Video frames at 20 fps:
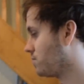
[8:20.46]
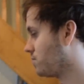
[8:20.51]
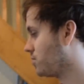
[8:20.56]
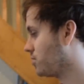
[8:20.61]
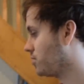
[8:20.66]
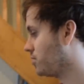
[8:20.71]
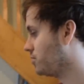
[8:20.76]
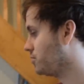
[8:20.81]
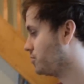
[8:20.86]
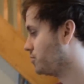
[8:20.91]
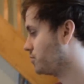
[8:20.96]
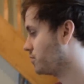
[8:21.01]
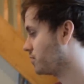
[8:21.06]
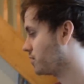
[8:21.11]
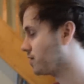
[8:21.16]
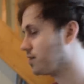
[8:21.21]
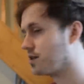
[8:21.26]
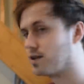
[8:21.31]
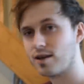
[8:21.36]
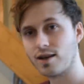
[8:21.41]
are you
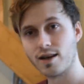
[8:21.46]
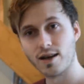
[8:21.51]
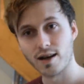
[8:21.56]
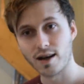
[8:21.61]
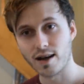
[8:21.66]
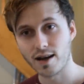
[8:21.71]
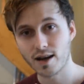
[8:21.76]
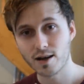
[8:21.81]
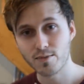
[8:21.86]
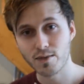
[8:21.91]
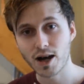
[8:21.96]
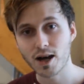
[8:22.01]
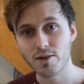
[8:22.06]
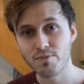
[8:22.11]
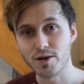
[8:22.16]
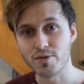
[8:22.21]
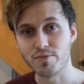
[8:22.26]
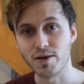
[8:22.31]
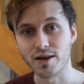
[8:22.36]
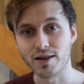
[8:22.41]
doing? And I'm
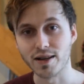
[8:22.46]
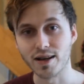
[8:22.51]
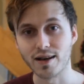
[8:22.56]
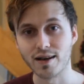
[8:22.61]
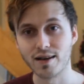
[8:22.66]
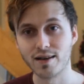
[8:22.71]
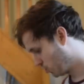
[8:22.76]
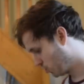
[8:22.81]
happy about that.